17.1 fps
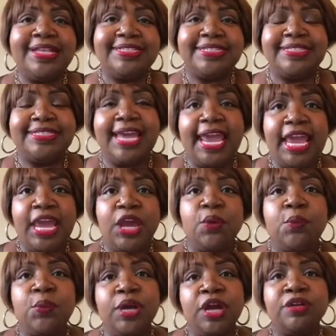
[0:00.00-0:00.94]

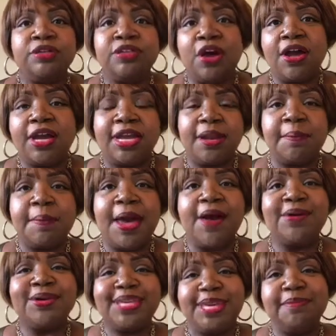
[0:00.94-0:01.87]
Today, we are talking
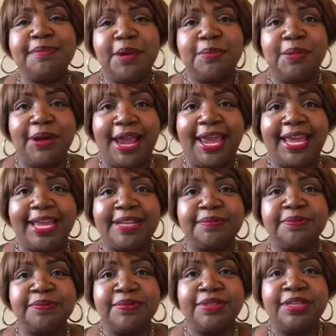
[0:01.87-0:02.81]
about Chemobrain.